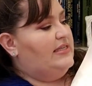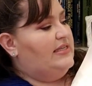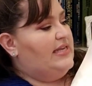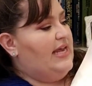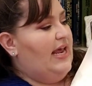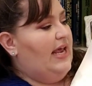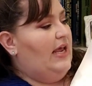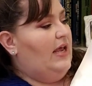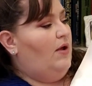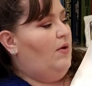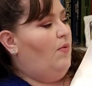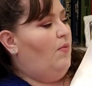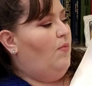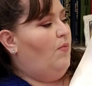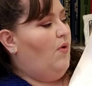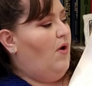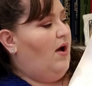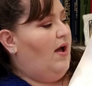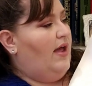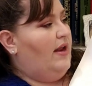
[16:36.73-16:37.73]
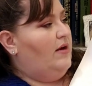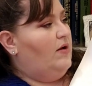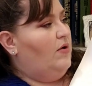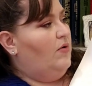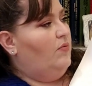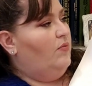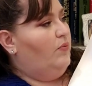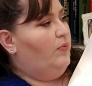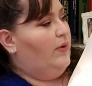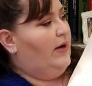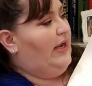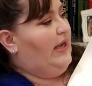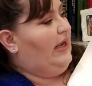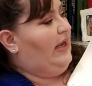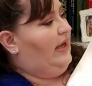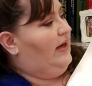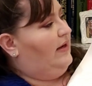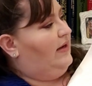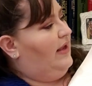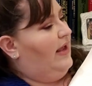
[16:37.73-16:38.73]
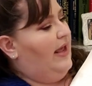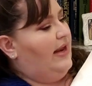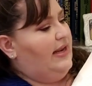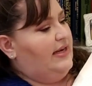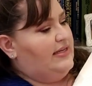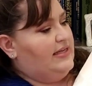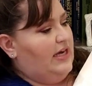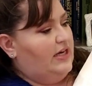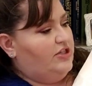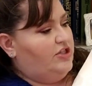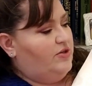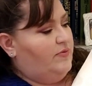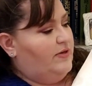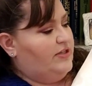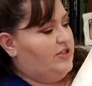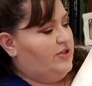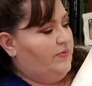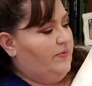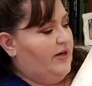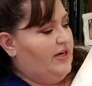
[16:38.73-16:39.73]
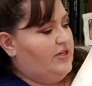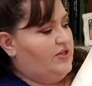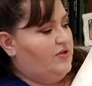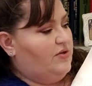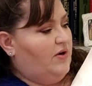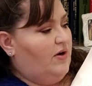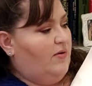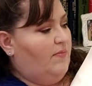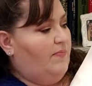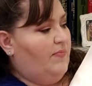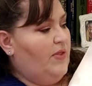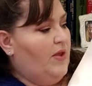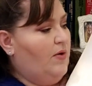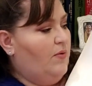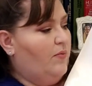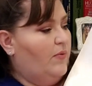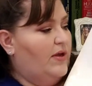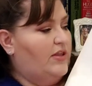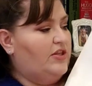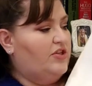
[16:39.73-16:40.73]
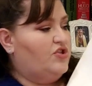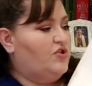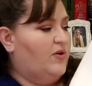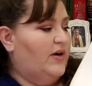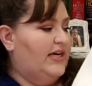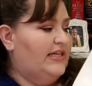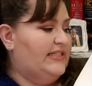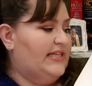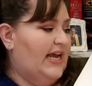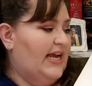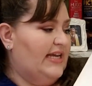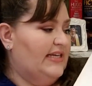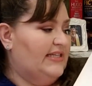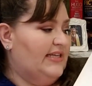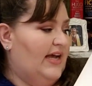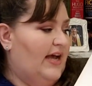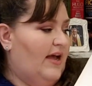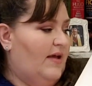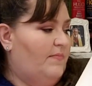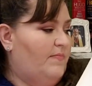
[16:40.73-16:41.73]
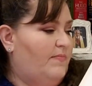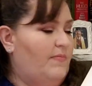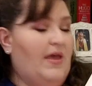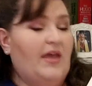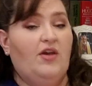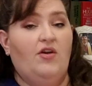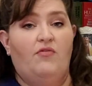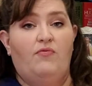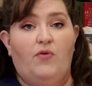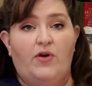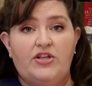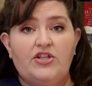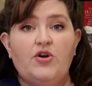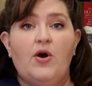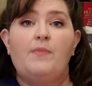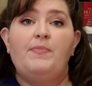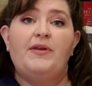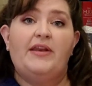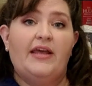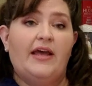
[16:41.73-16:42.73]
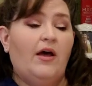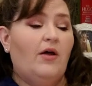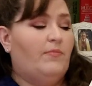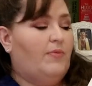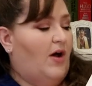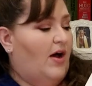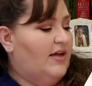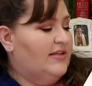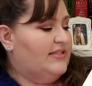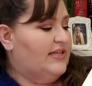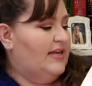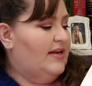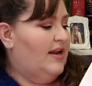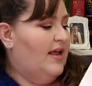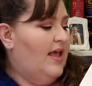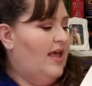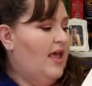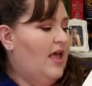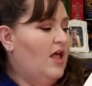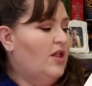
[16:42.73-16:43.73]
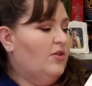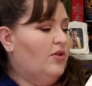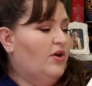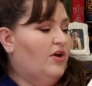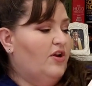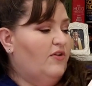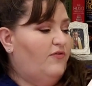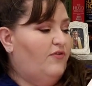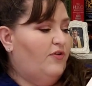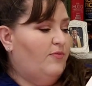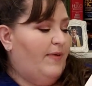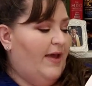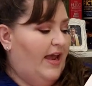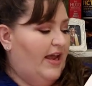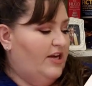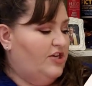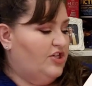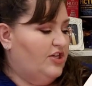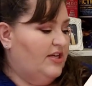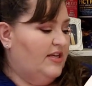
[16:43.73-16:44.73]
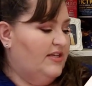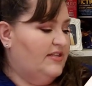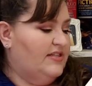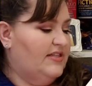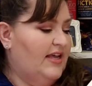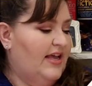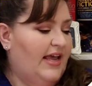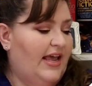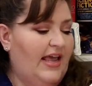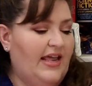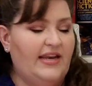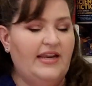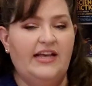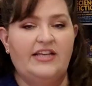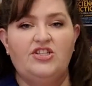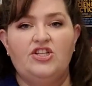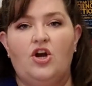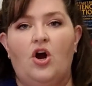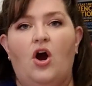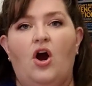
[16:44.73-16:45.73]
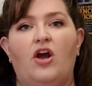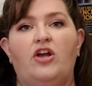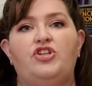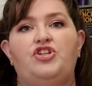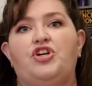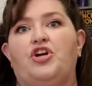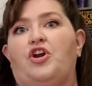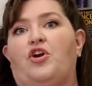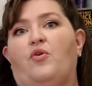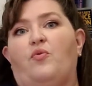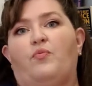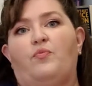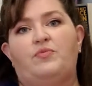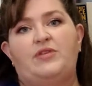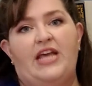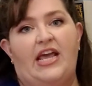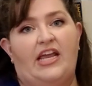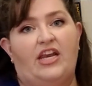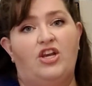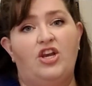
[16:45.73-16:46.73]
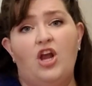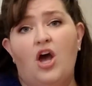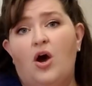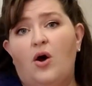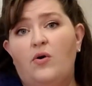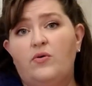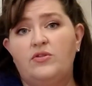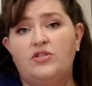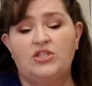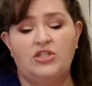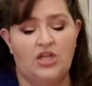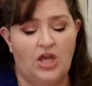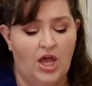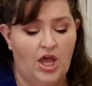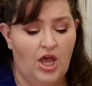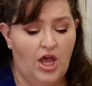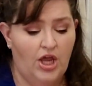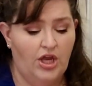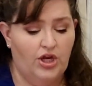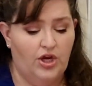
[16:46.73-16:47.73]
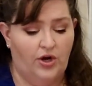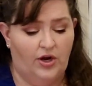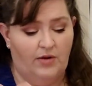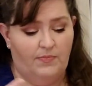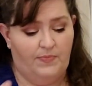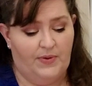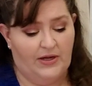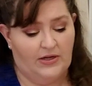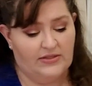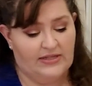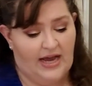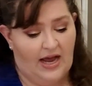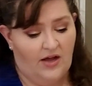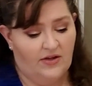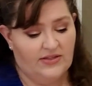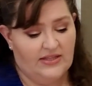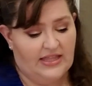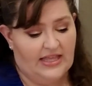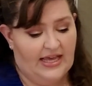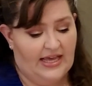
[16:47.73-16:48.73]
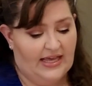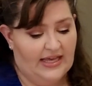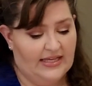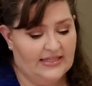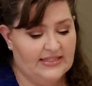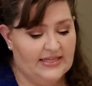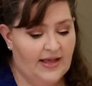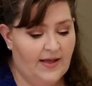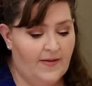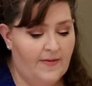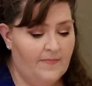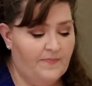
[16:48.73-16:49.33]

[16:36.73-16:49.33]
Day 1, read, and it tells you what to read to them. Read the story a second time. Make your voice go up and down, pause it. Look at a few pages, index cards, you're going to take notes, you're going to build out things.